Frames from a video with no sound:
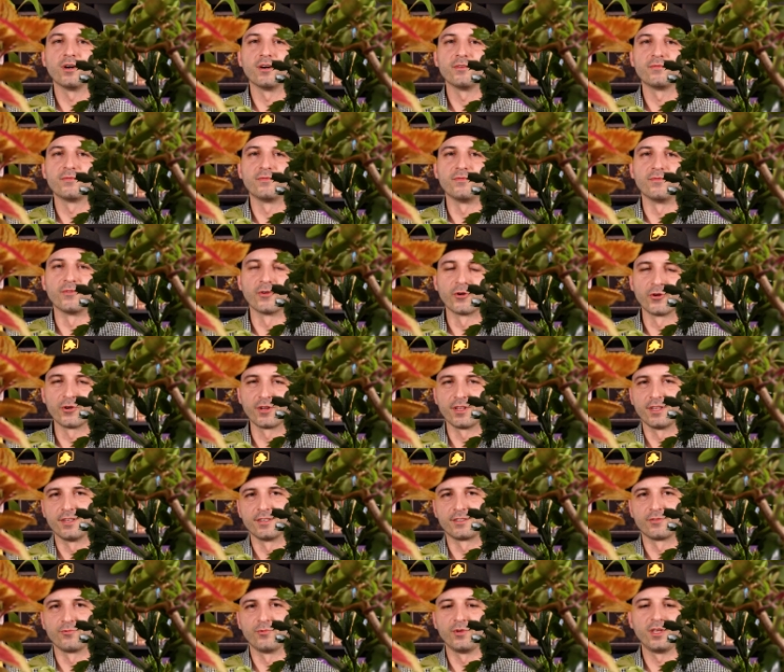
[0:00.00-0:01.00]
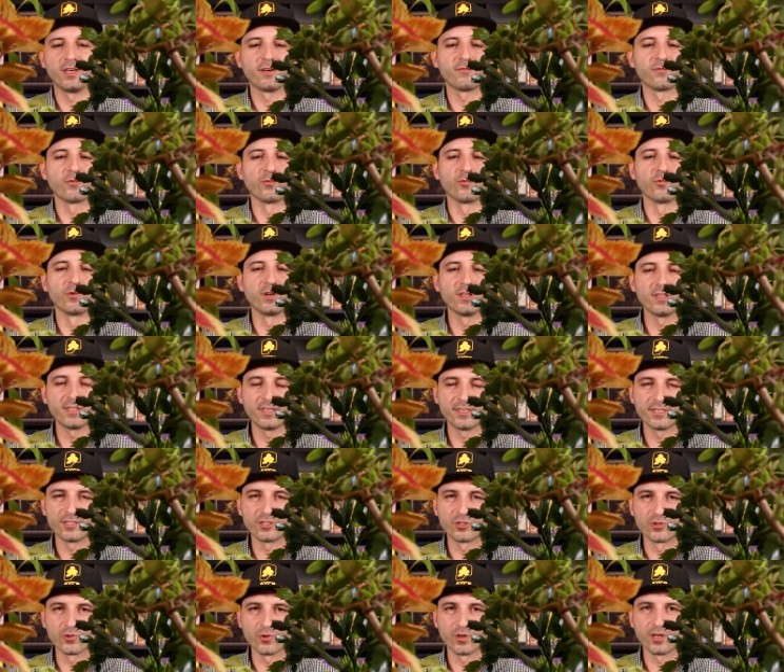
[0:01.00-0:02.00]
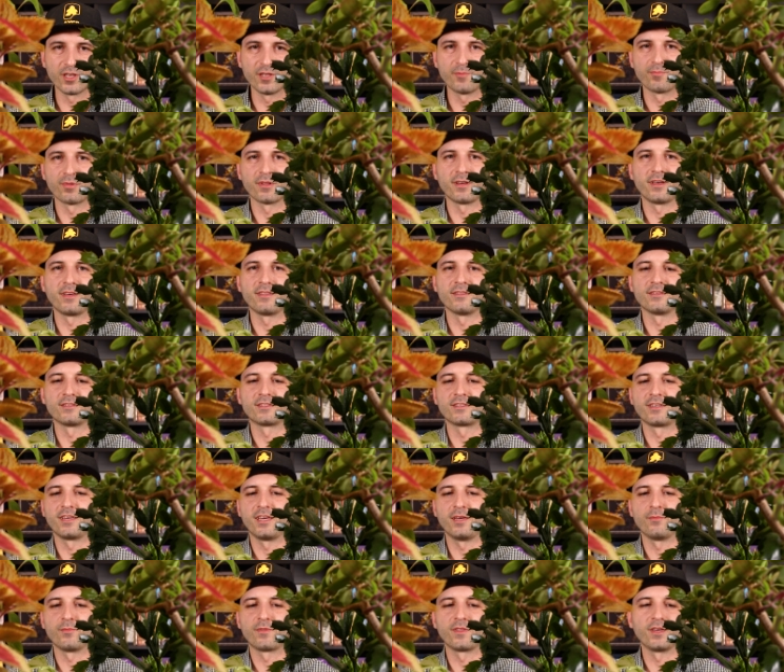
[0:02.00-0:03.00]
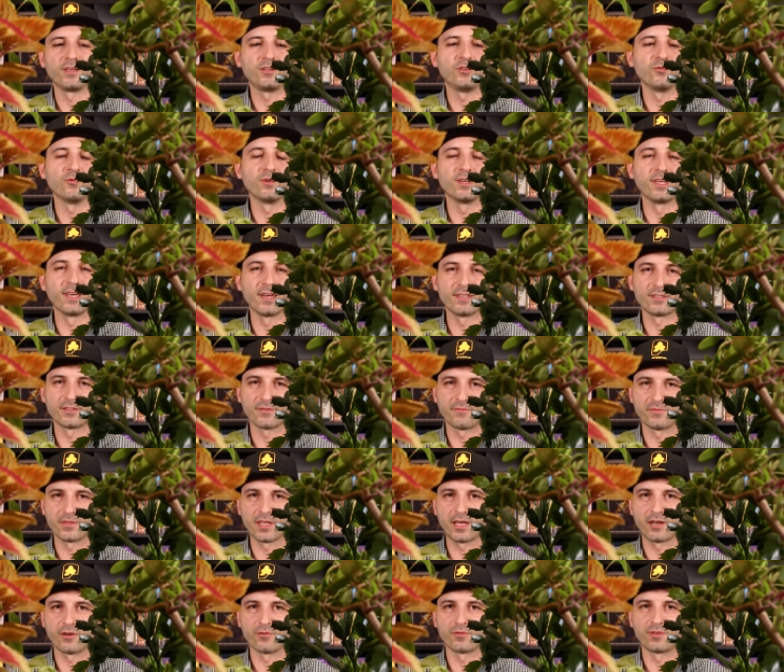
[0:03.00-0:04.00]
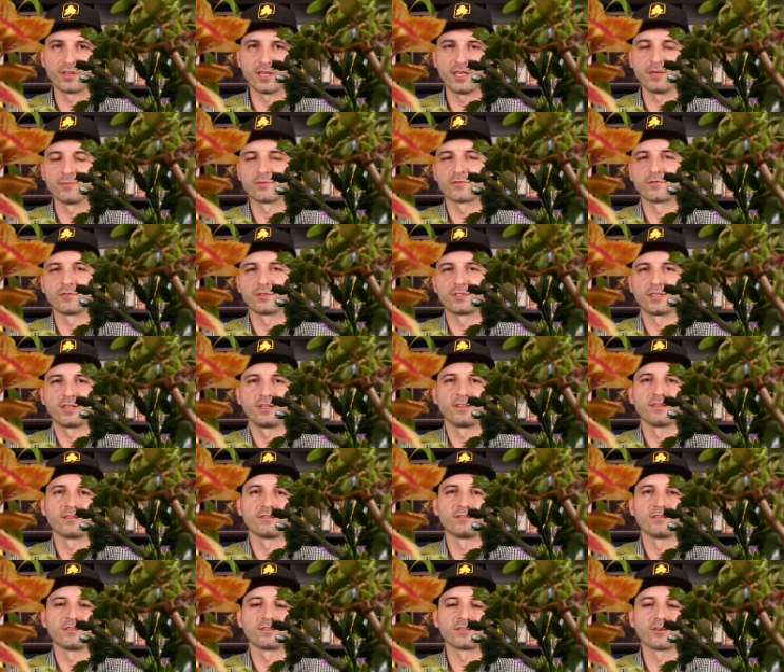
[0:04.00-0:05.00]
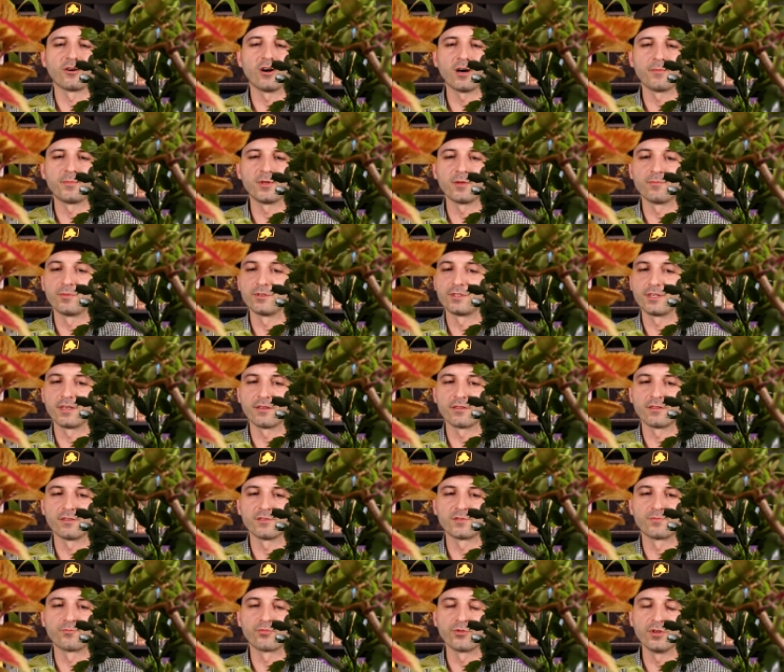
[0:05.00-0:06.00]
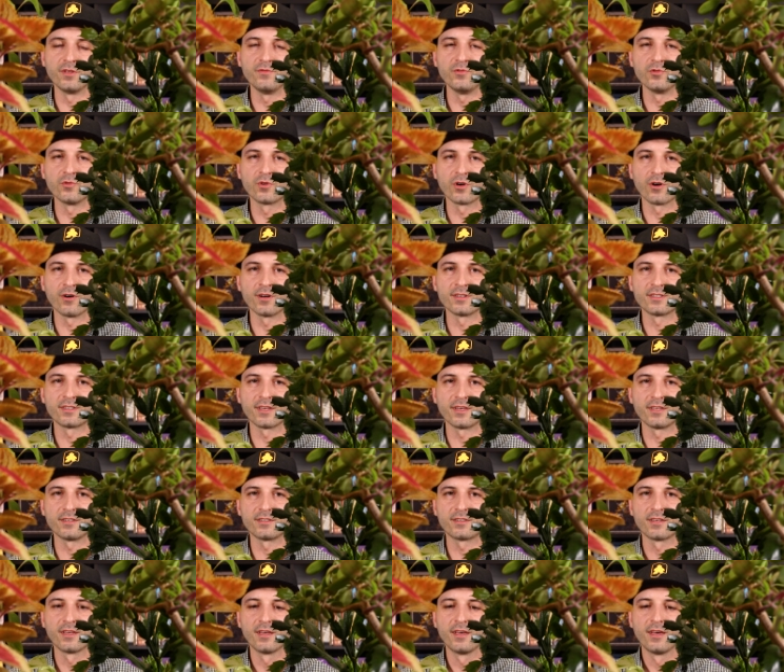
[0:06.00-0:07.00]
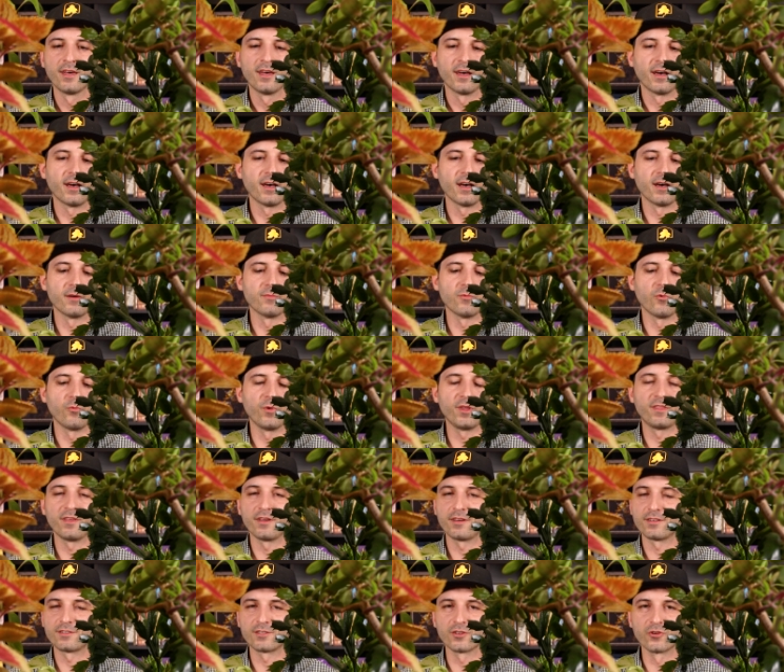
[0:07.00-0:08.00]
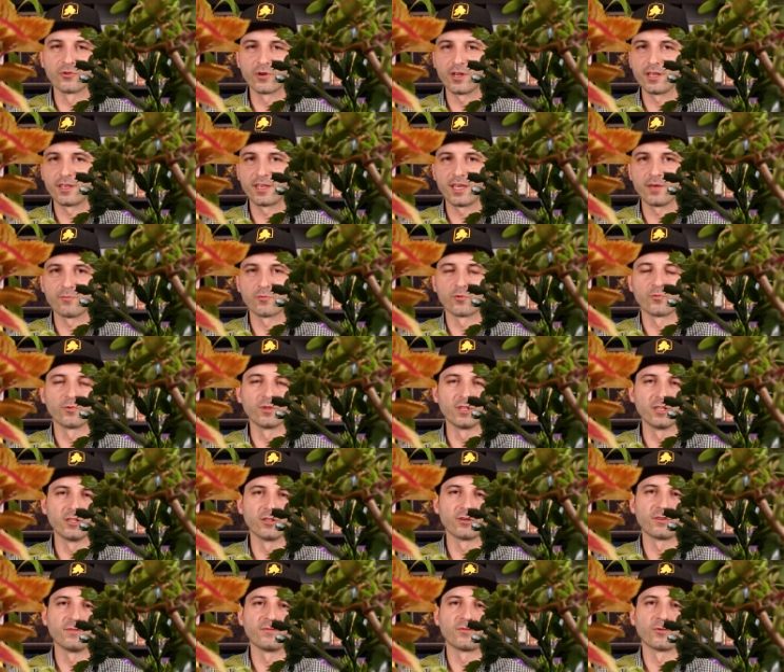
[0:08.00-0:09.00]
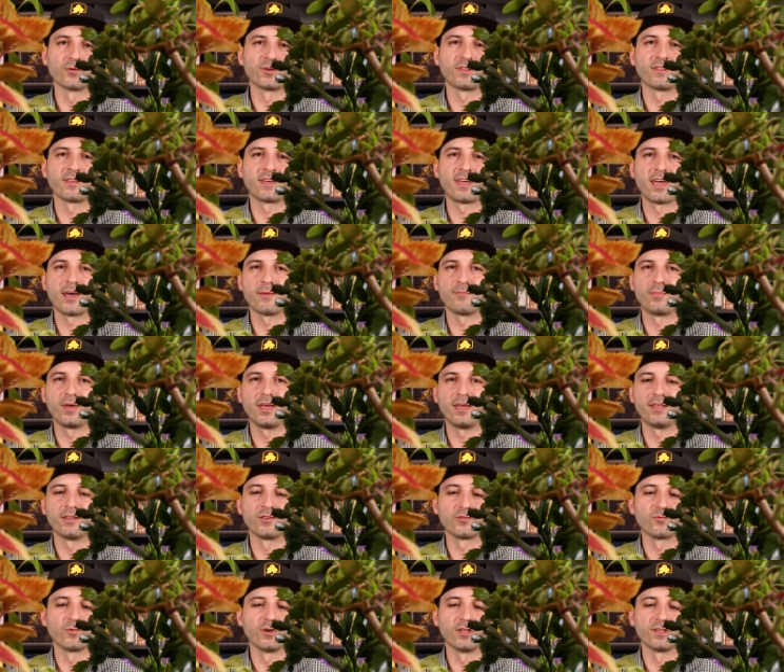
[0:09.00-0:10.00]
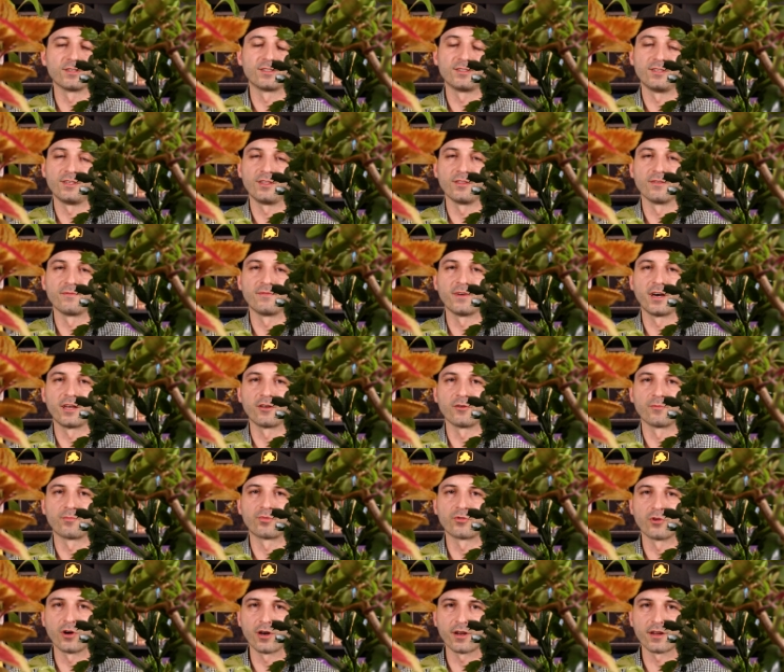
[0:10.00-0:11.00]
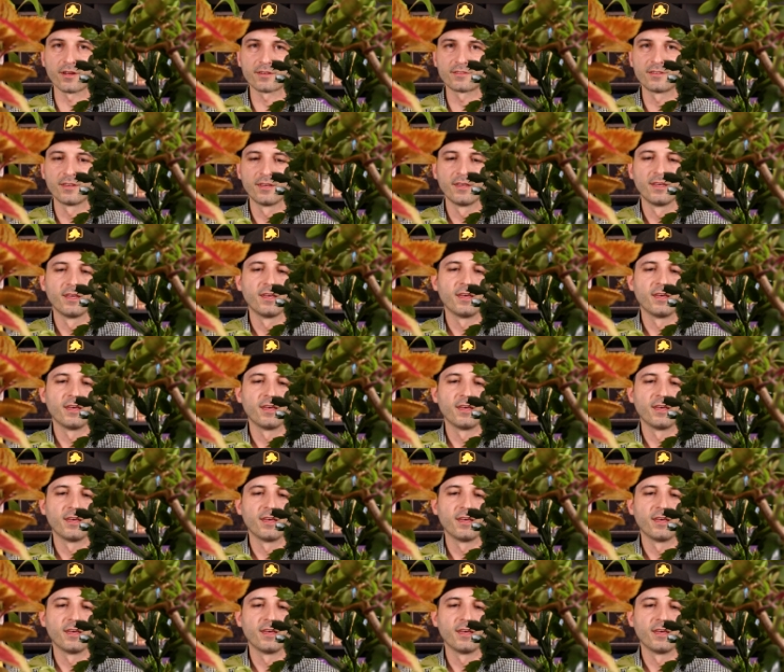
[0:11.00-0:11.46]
of Verdant. We have really enjoyed playing this game. Thank you again to Flatout Games for sending us this copy to put together this preview content. We think it's a great game. We're really looking forward to the campaign as well as seeing the final product.